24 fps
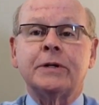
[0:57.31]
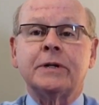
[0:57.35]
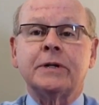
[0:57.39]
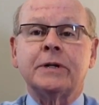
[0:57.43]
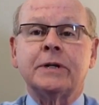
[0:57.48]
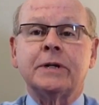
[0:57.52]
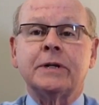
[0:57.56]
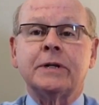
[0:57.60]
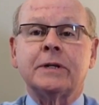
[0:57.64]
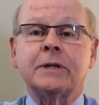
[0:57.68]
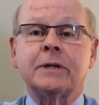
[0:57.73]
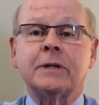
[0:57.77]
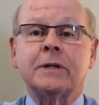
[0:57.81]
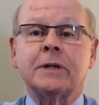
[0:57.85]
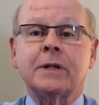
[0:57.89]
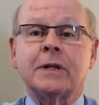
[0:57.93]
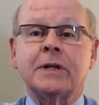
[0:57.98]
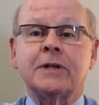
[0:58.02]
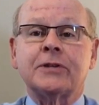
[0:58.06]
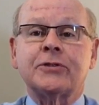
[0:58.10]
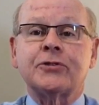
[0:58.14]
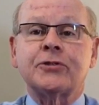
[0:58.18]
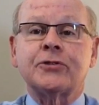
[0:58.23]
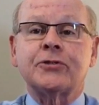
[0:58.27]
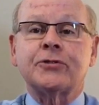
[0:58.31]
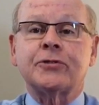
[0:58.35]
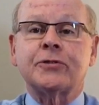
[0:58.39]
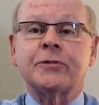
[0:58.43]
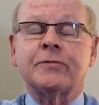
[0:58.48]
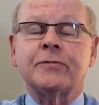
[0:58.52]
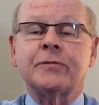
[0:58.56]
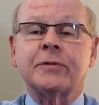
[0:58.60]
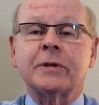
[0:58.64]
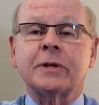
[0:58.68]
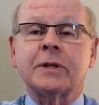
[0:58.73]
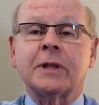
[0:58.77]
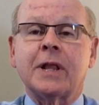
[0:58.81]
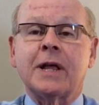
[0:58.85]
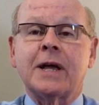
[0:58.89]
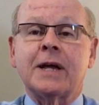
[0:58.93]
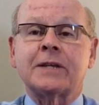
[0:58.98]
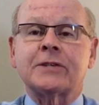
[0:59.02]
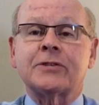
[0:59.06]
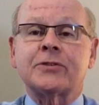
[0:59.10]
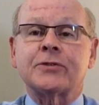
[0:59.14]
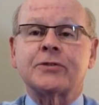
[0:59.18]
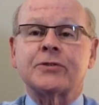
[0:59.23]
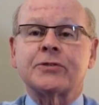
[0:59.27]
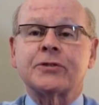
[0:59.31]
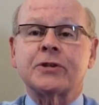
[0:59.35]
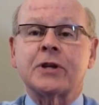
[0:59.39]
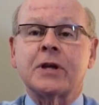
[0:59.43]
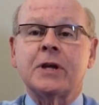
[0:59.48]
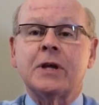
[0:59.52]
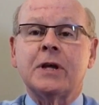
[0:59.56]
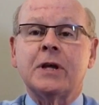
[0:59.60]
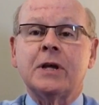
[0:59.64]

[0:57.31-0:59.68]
in the lenses of the glasses.